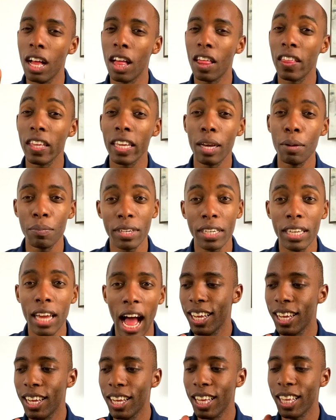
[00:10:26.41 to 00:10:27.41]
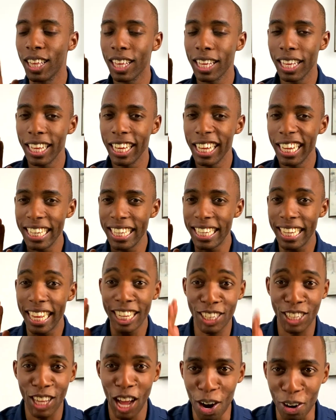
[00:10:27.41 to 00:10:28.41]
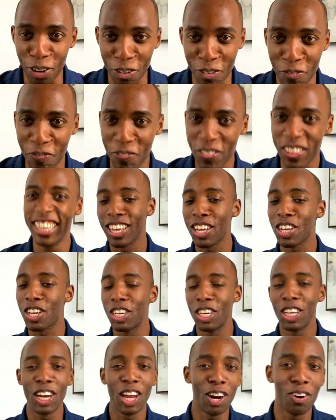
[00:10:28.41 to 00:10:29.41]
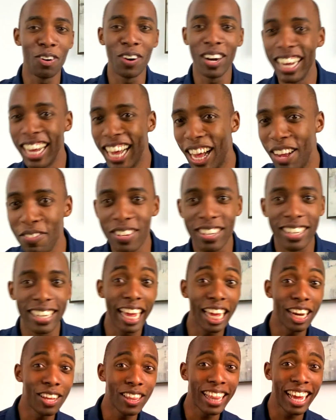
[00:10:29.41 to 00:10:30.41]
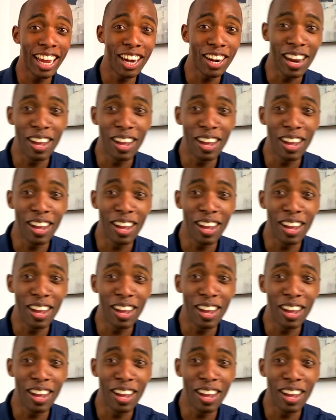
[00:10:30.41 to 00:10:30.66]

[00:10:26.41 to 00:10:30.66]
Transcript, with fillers: The MTI, he says, go. You know, I'm standing there,